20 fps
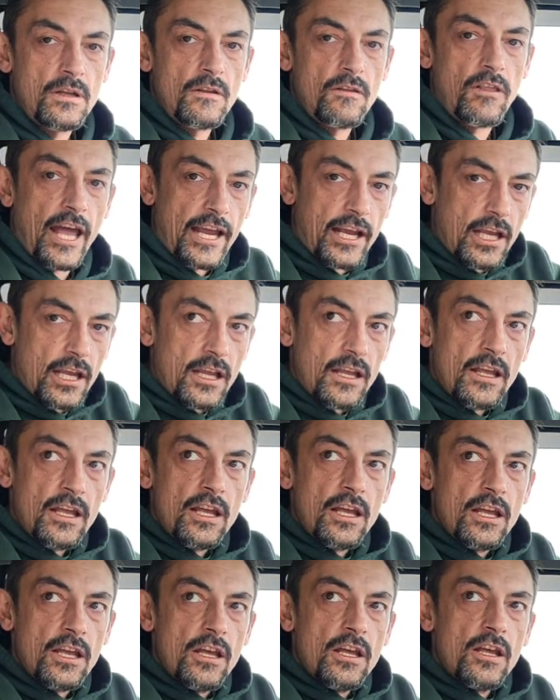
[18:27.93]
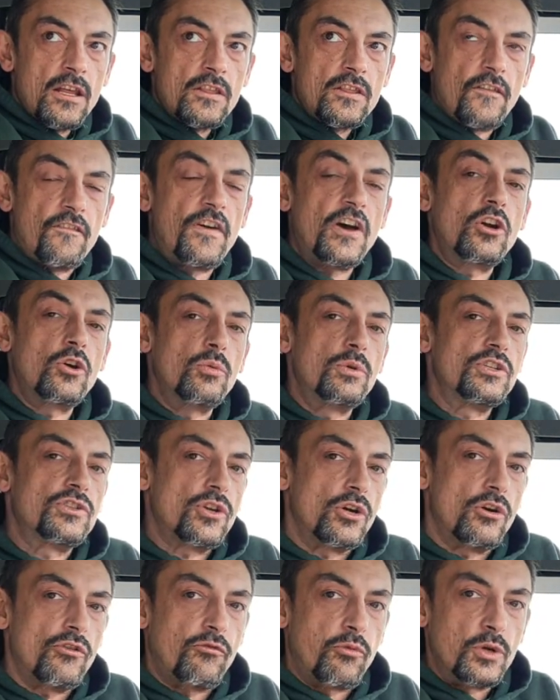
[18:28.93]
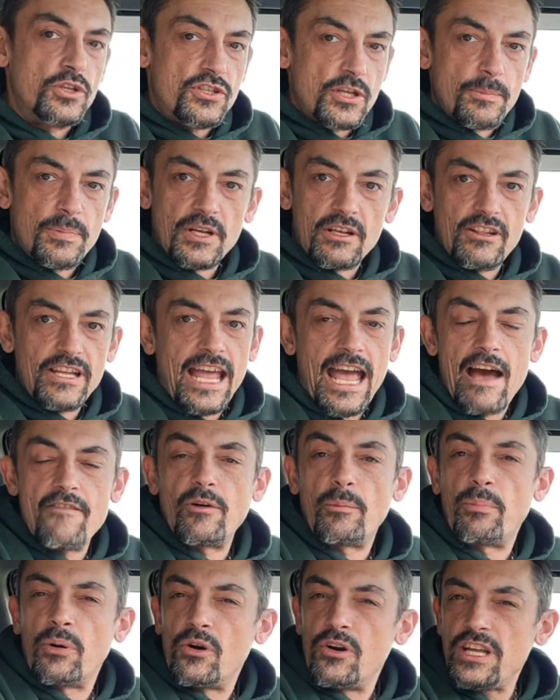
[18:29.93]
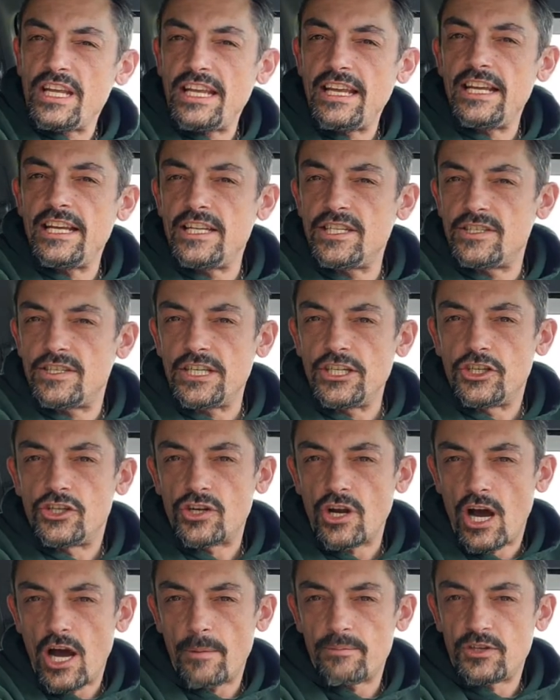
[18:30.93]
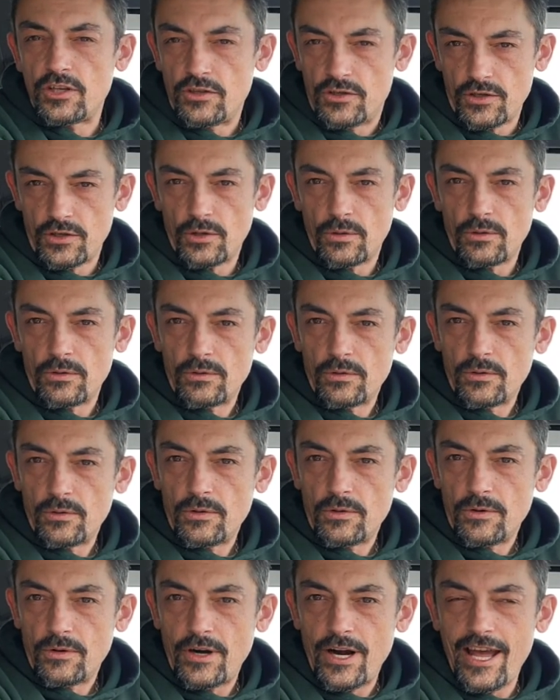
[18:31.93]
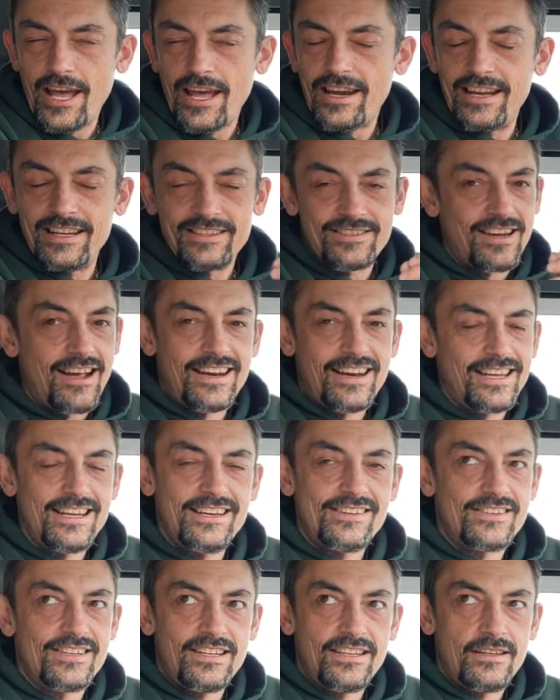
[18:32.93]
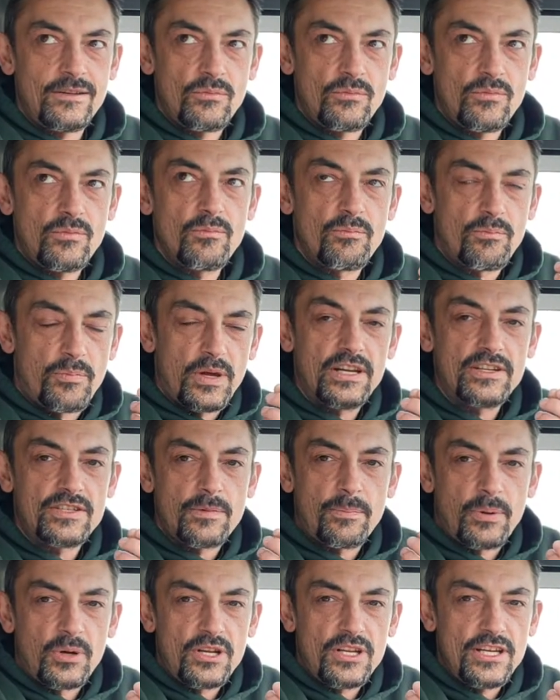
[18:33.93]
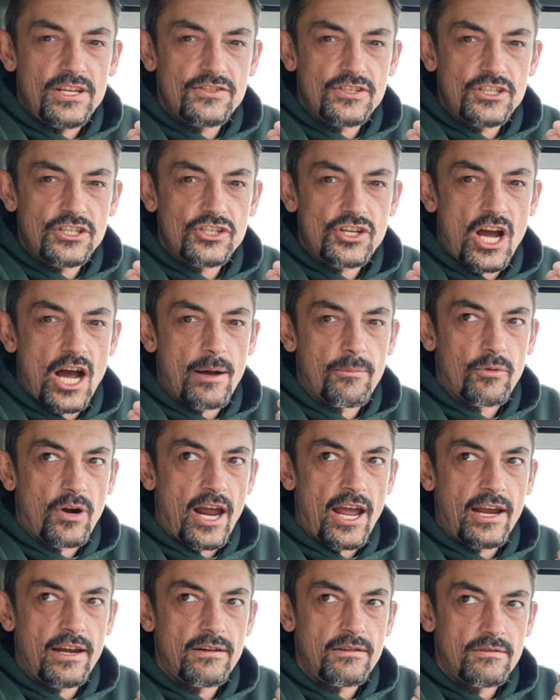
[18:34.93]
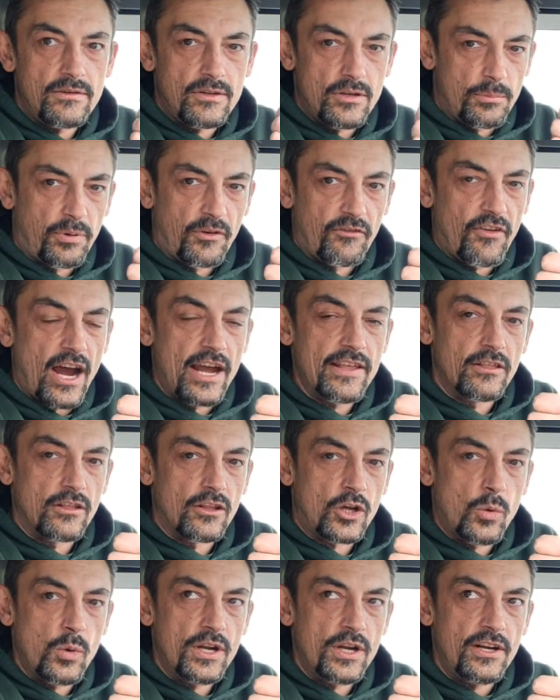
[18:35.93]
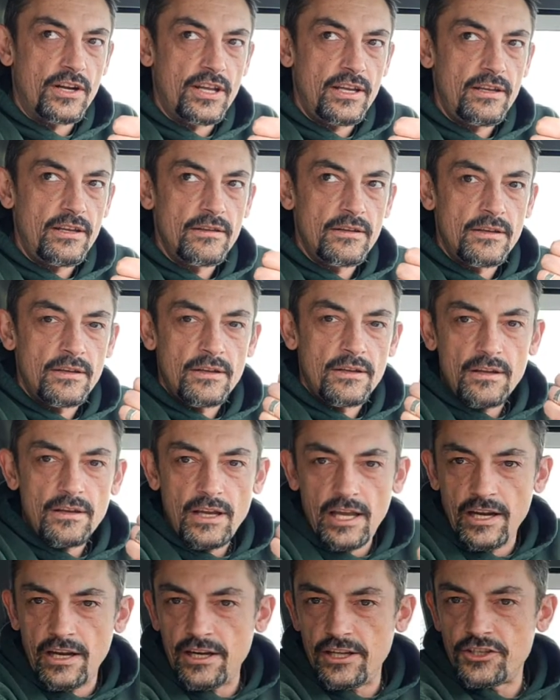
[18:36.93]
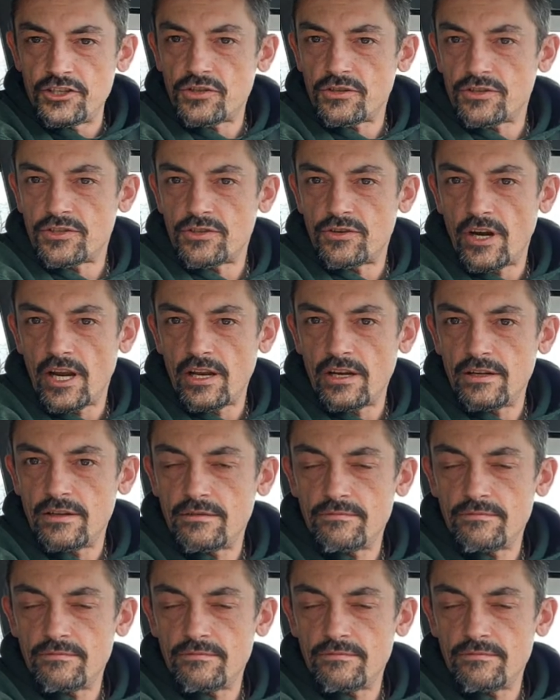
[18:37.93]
Like, the Federal Reserve would typically have a pretty easy job to do, right? It's not easy, but it's a pretty easy job, right? You provide the liquidity and an interest rate.